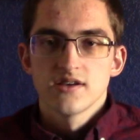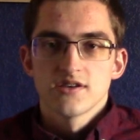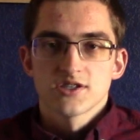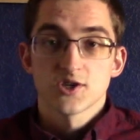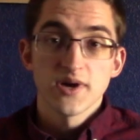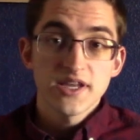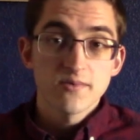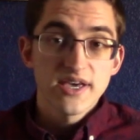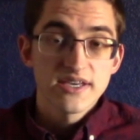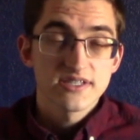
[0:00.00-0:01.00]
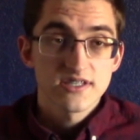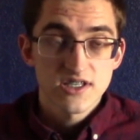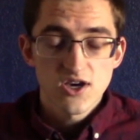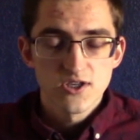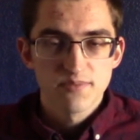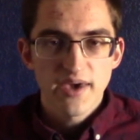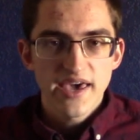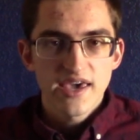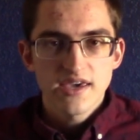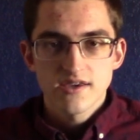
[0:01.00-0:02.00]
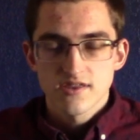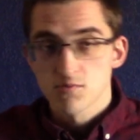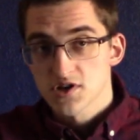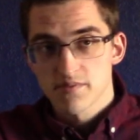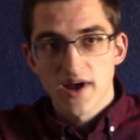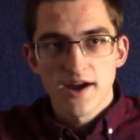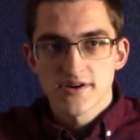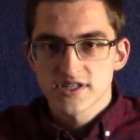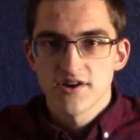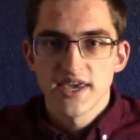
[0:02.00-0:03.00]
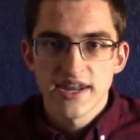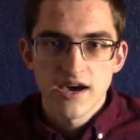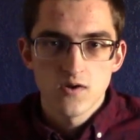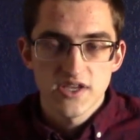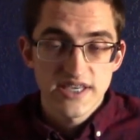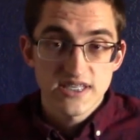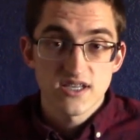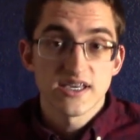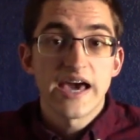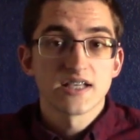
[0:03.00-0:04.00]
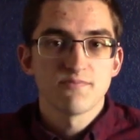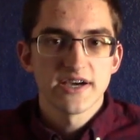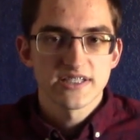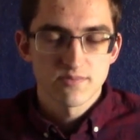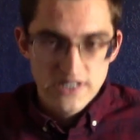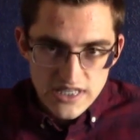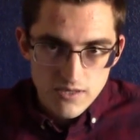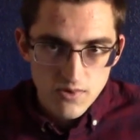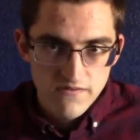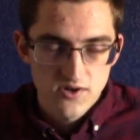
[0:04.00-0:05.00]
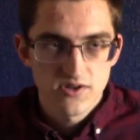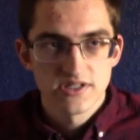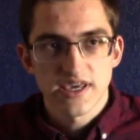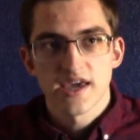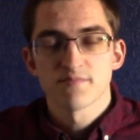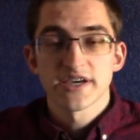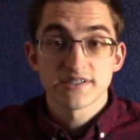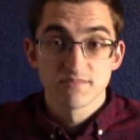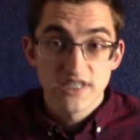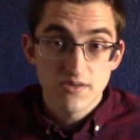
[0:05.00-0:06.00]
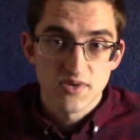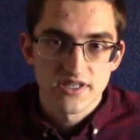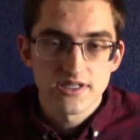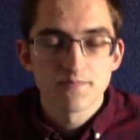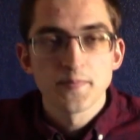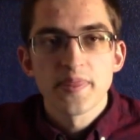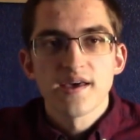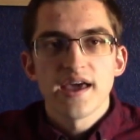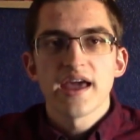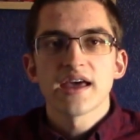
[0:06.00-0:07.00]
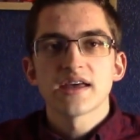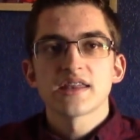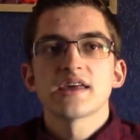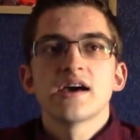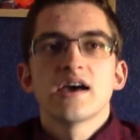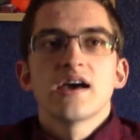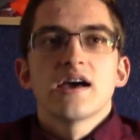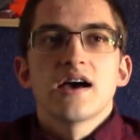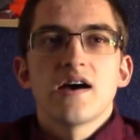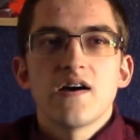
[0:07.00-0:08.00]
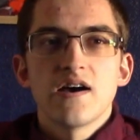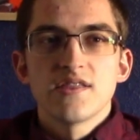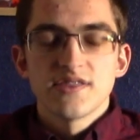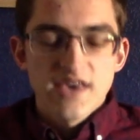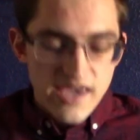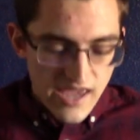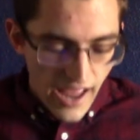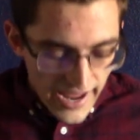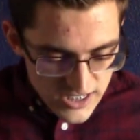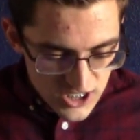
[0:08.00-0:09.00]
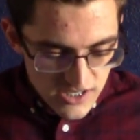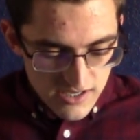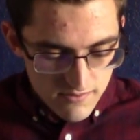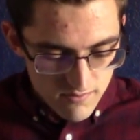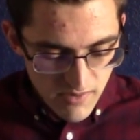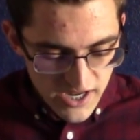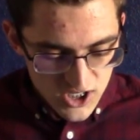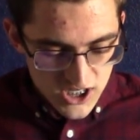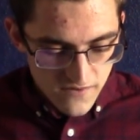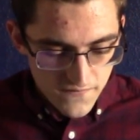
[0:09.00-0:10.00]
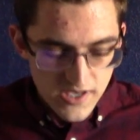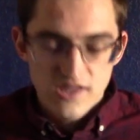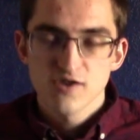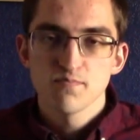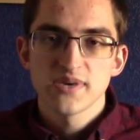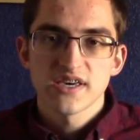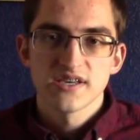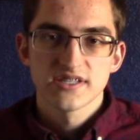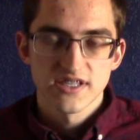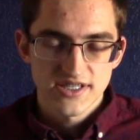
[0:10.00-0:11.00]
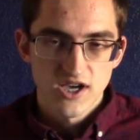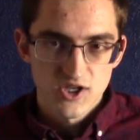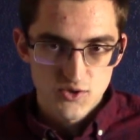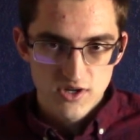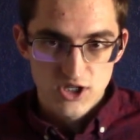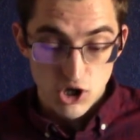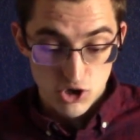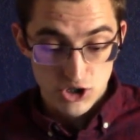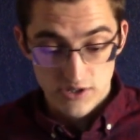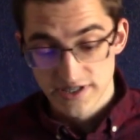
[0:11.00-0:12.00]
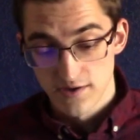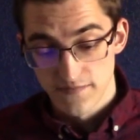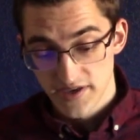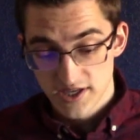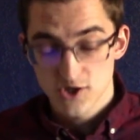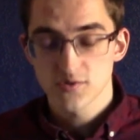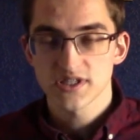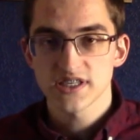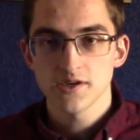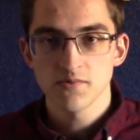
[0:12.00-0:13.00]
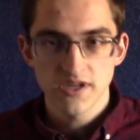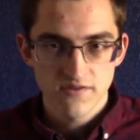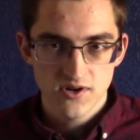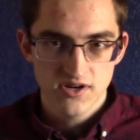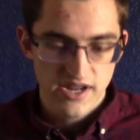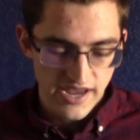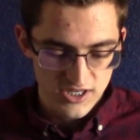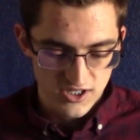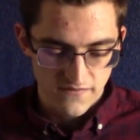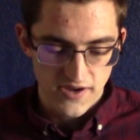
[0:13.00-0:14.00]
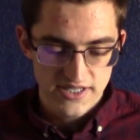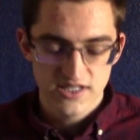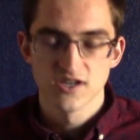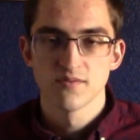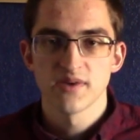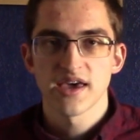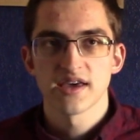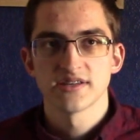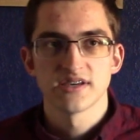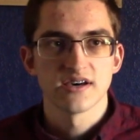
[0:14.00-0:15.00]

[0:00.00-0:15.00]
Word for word: So anyways, Skull's Bay, where the pirates are hanging out, gets attacked by some sea wyverns and by some demons. And they actually manage to defeat them because Lysandra turns herself into a sea wyvern and actually fights them, and